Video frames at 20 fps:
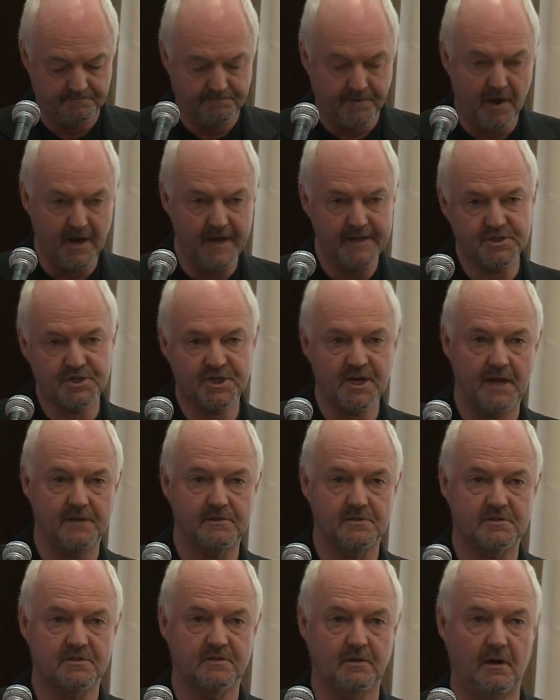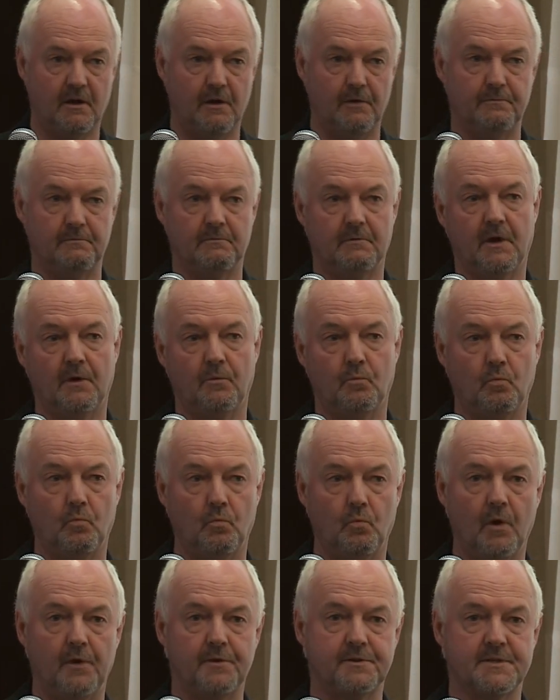by chance on
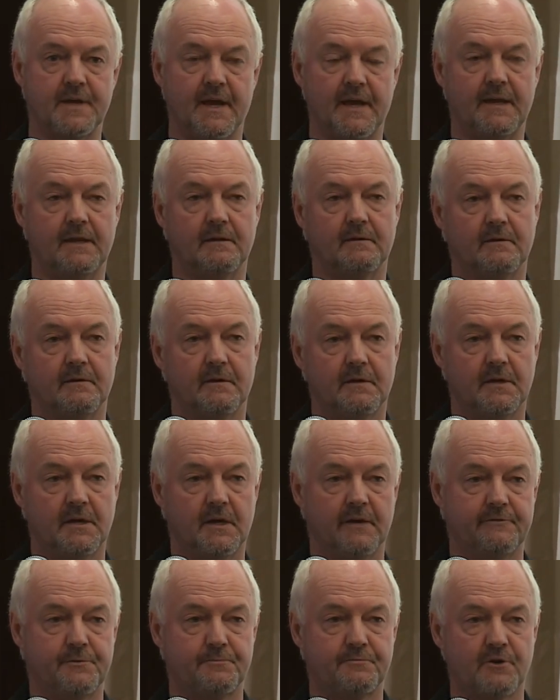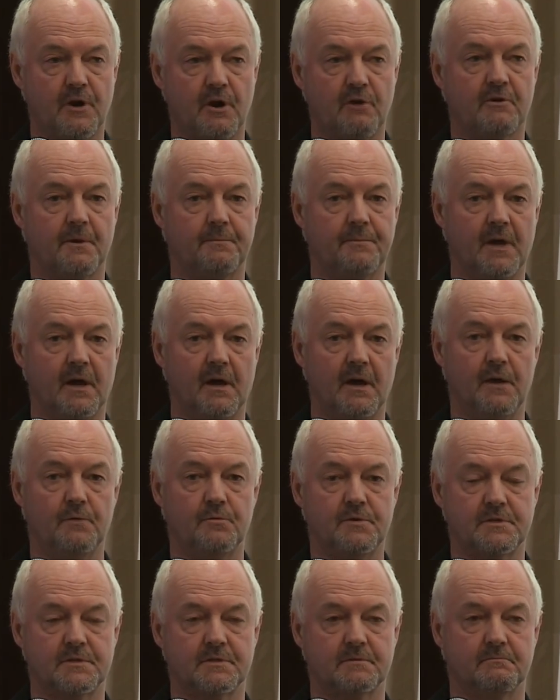one day of a programme that I
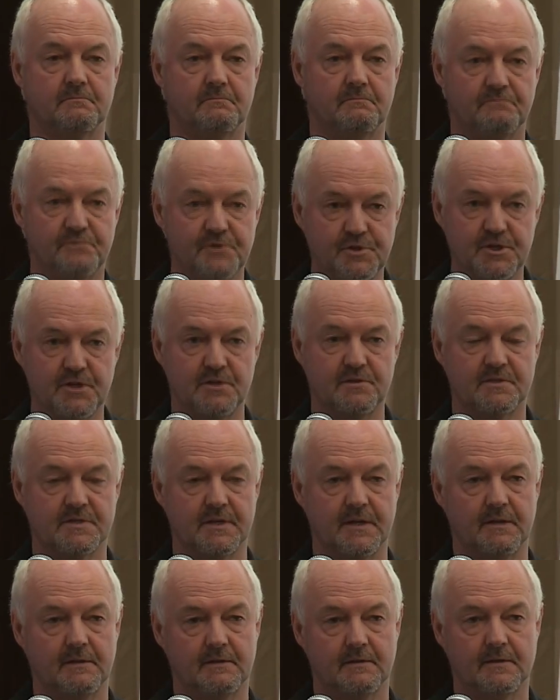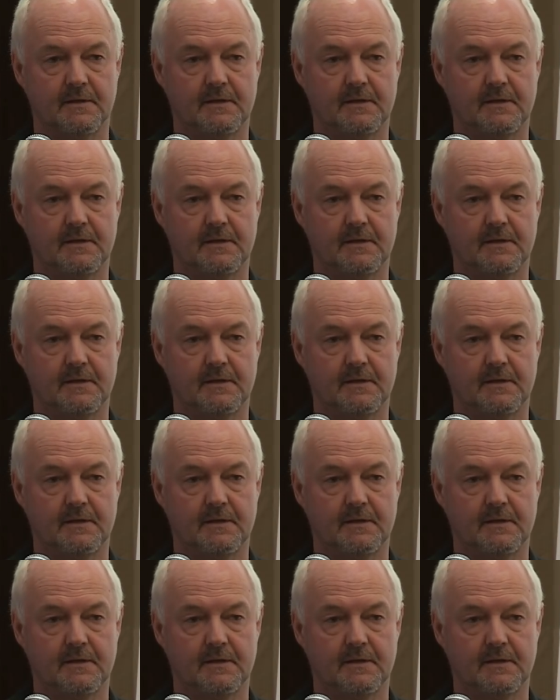was producing,